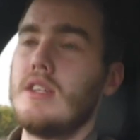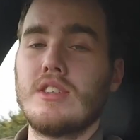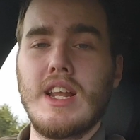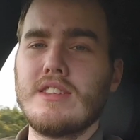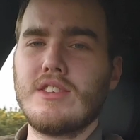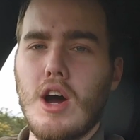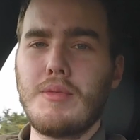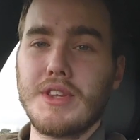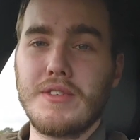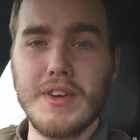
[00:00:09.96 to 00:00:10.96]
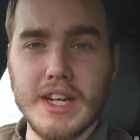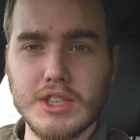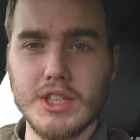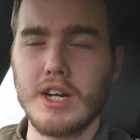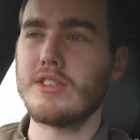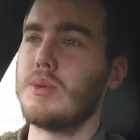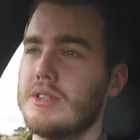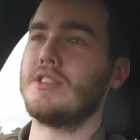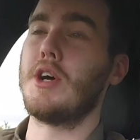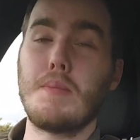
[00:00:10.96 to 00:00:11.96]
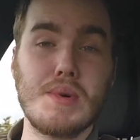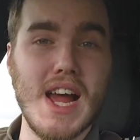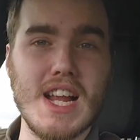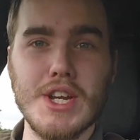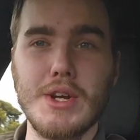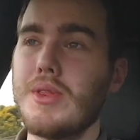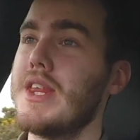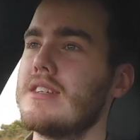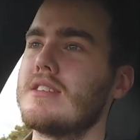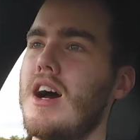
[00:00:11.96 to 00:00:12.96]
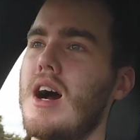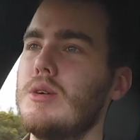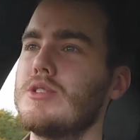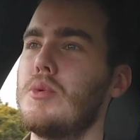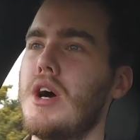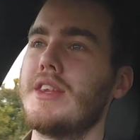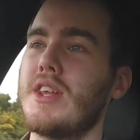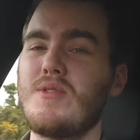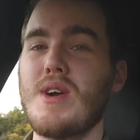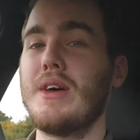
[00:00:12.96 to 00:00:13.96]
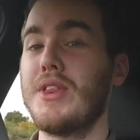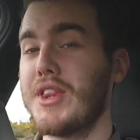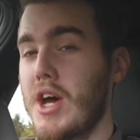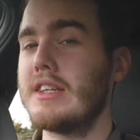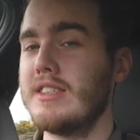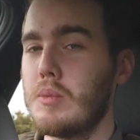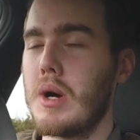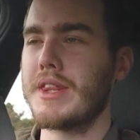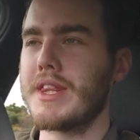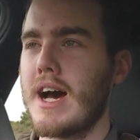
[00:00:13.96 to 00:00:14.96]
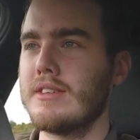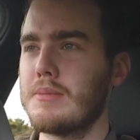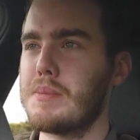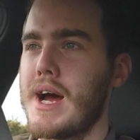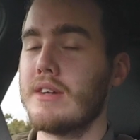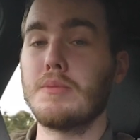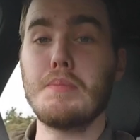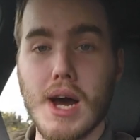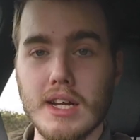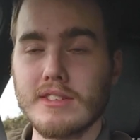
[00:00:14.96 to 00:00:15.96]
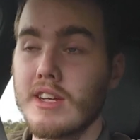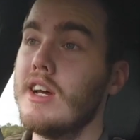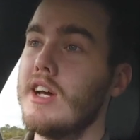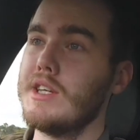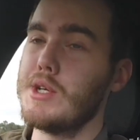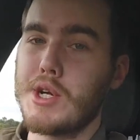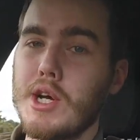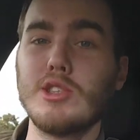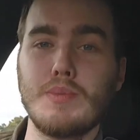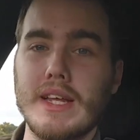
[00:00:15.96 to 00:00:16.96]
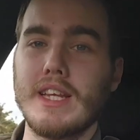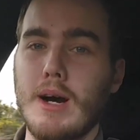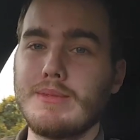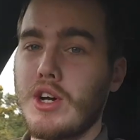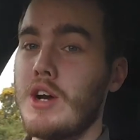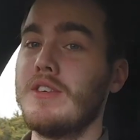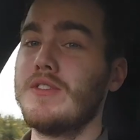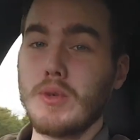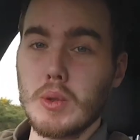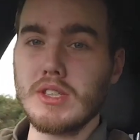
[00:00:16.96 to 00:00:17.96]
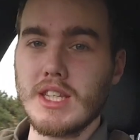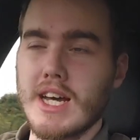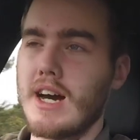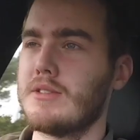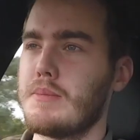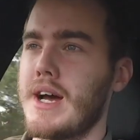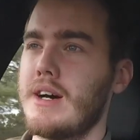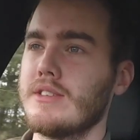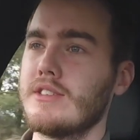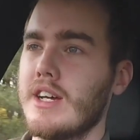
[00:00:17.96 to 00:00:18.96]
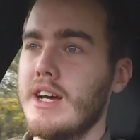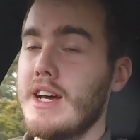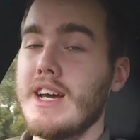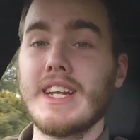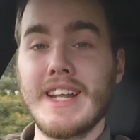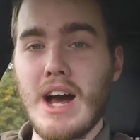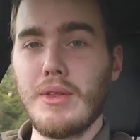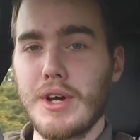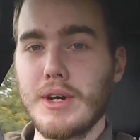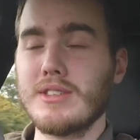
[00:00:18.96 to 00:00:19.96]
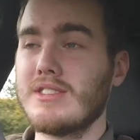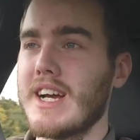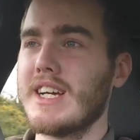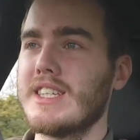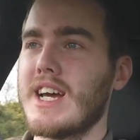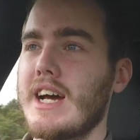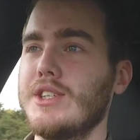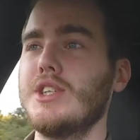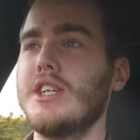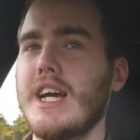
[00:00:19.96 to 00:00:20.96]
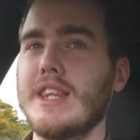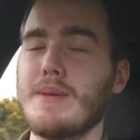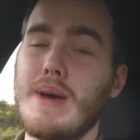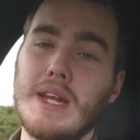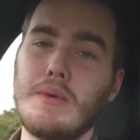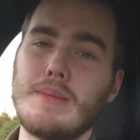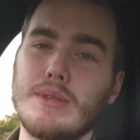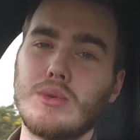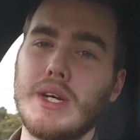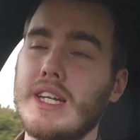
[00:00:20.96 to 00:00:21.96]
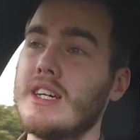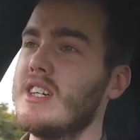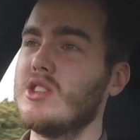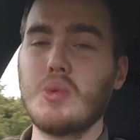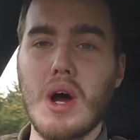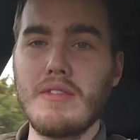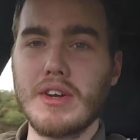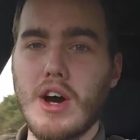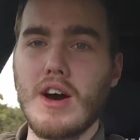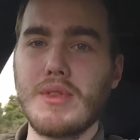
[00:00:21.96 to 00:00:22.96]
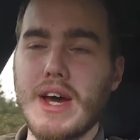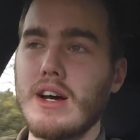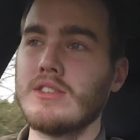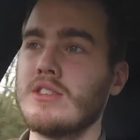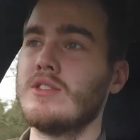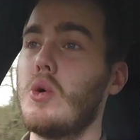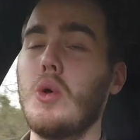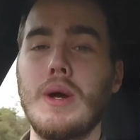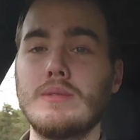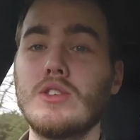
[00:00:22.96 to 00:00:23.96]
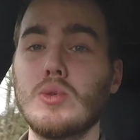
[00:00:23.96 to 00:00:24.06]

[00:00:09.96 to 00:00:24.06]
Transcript: So let's start off with the figures you're going to want to know. Brand new, this car was worth around £31,000, but you could spec that up to over £40,000. Now though, second hand, you can get them anywhere between £12,500 all the way up to